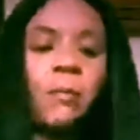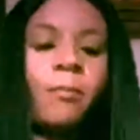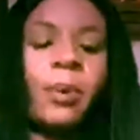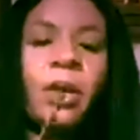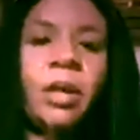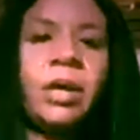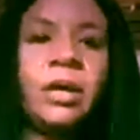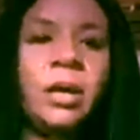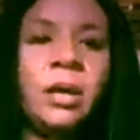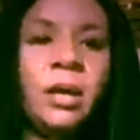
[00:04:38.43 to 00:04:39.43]
But
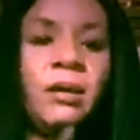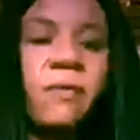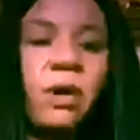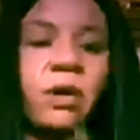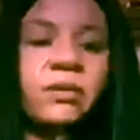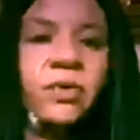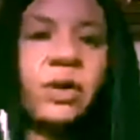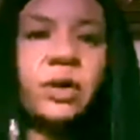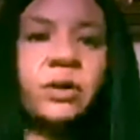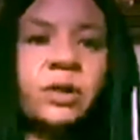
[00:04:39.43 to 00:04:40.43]
if all else
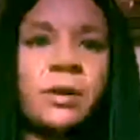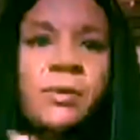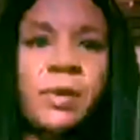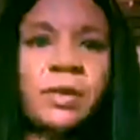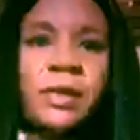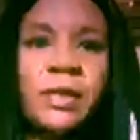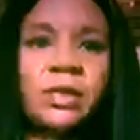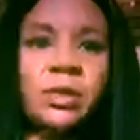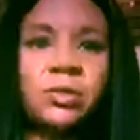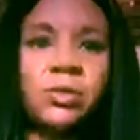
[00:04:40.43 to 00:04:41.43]
fails, at
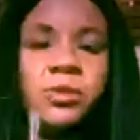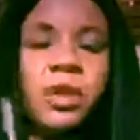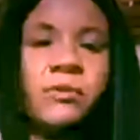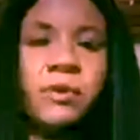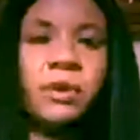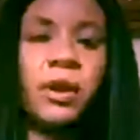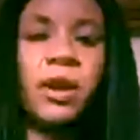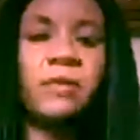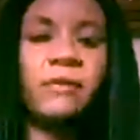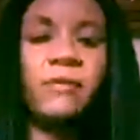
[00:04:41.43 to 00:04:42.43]
least a screwdriver, and then I
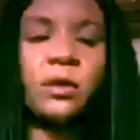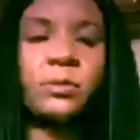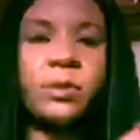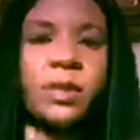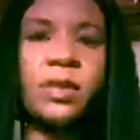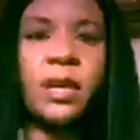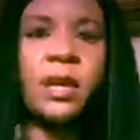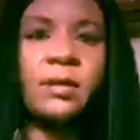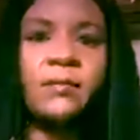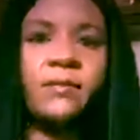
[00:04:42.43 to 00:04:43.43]
have the Phillips head
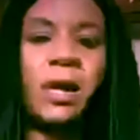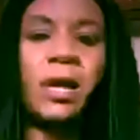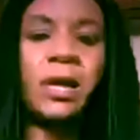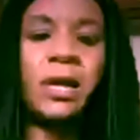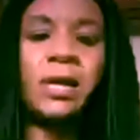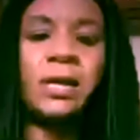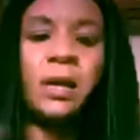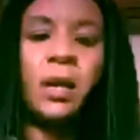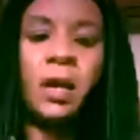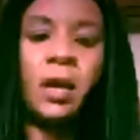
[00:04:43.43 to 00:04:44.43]
and the flat head.
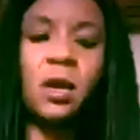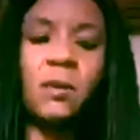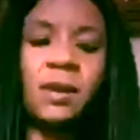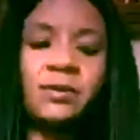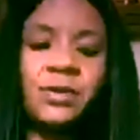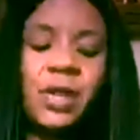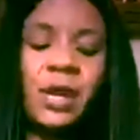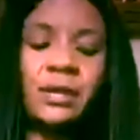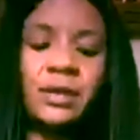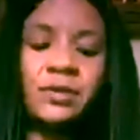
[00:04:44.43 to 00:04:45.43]
I've just
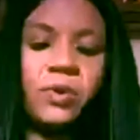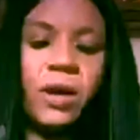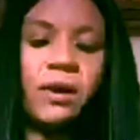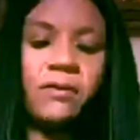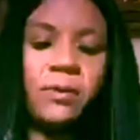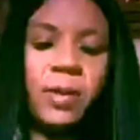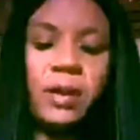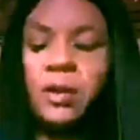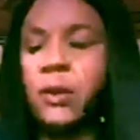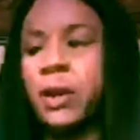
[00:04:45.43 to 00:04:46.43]
had these forever, but I
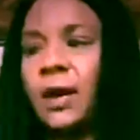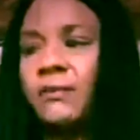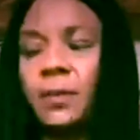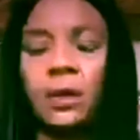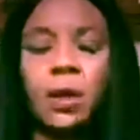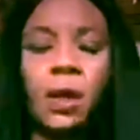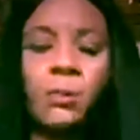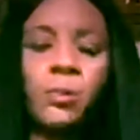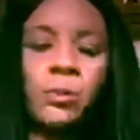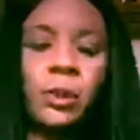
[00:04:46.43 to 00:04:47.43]
know I have a
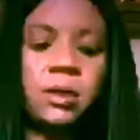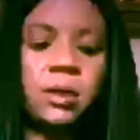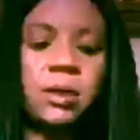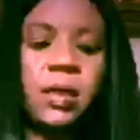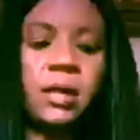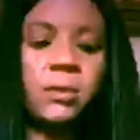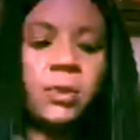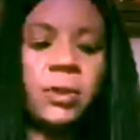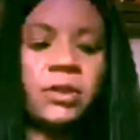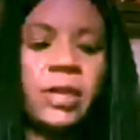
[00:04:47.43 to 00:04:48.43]
couple here and there
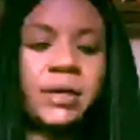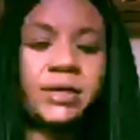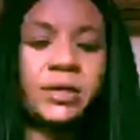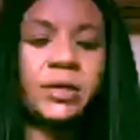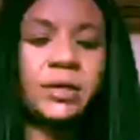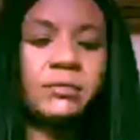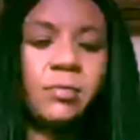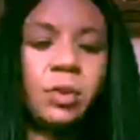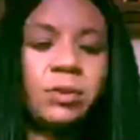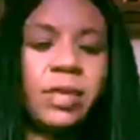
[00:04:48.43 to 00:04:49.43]
where it's actually the
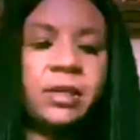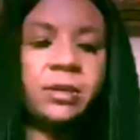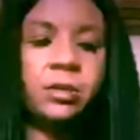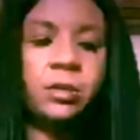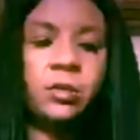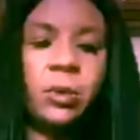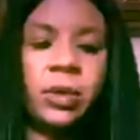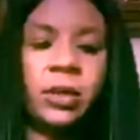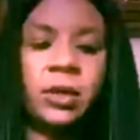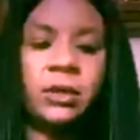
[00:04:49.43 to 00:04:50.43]
multi-tool,
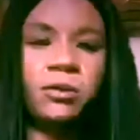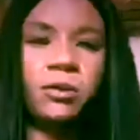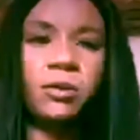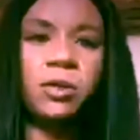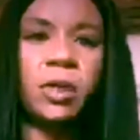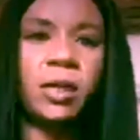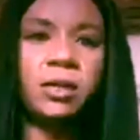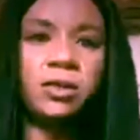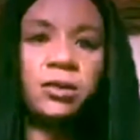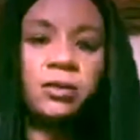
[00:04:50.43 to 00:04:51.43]
where either you
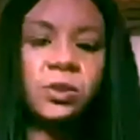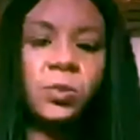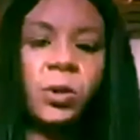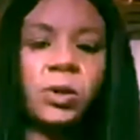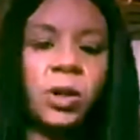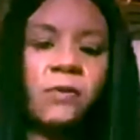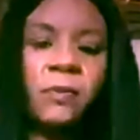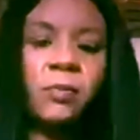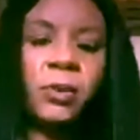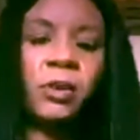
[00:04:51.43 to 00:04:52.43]
can screw this part off
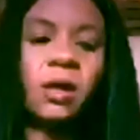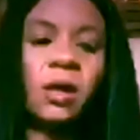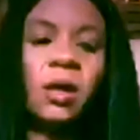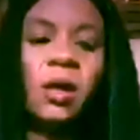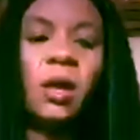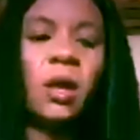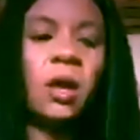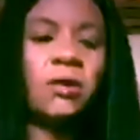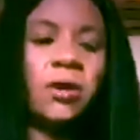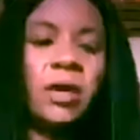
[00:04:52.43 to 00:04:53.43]
and put the
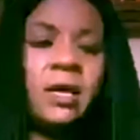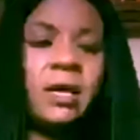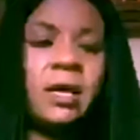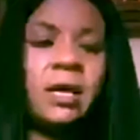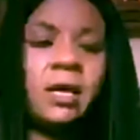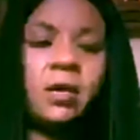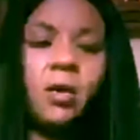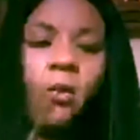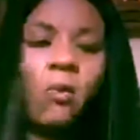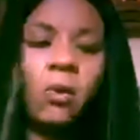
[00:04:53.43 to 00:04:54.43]
other head in,
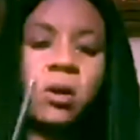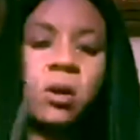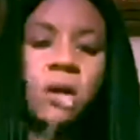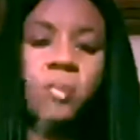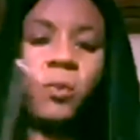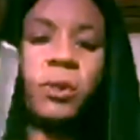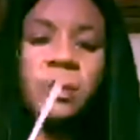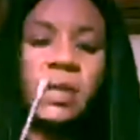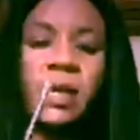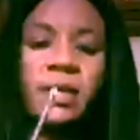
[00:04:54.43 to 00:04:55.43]
or one
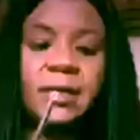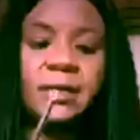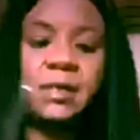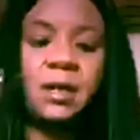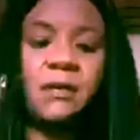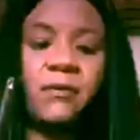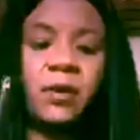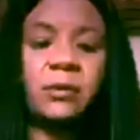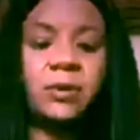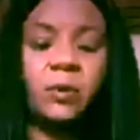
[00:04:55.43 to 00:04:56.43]
side is the
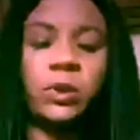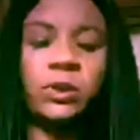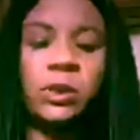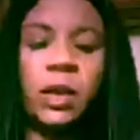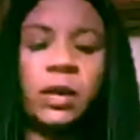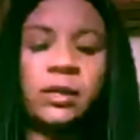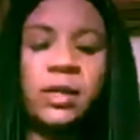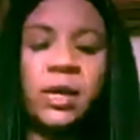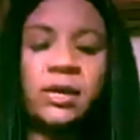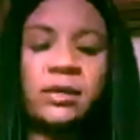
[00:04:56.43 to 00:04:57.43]
Phillips and one
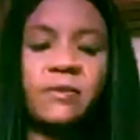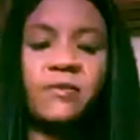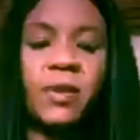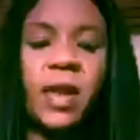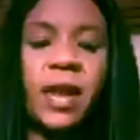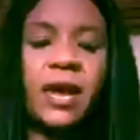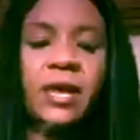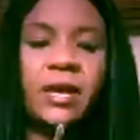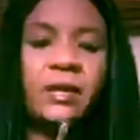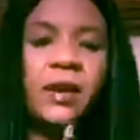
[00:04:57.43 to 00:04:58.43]
side is the flat,
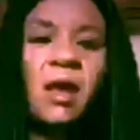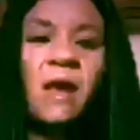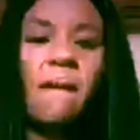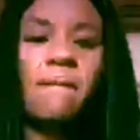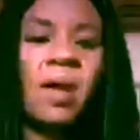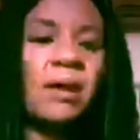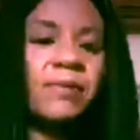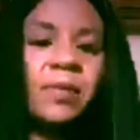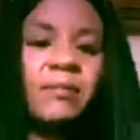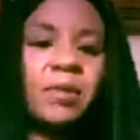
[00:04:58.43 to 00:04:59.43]
and I have
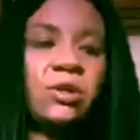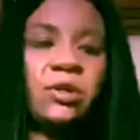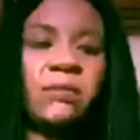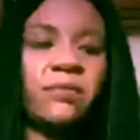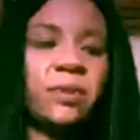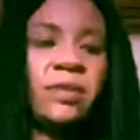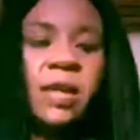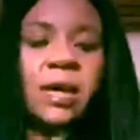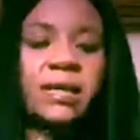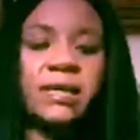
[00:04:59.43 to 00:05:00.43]
some that are different
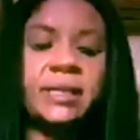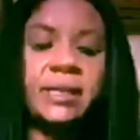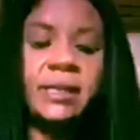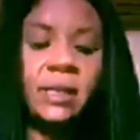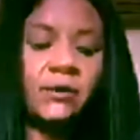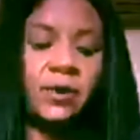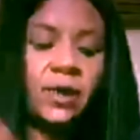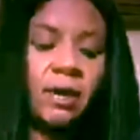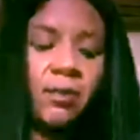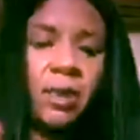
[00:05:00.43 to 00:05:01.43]
sizes and
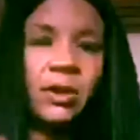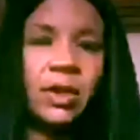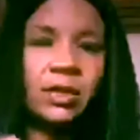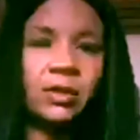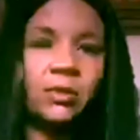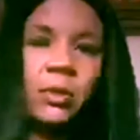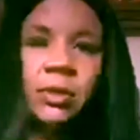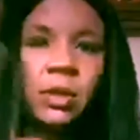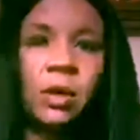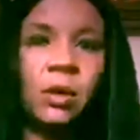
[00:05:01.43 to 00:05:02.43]
everything, but these are the
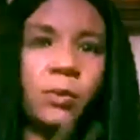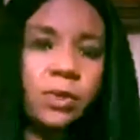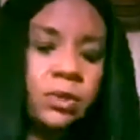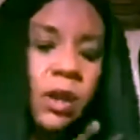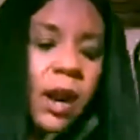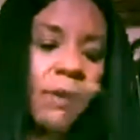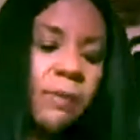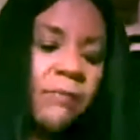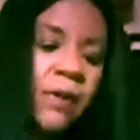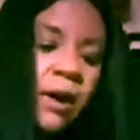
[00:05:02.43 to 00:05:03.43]
ones I always grab if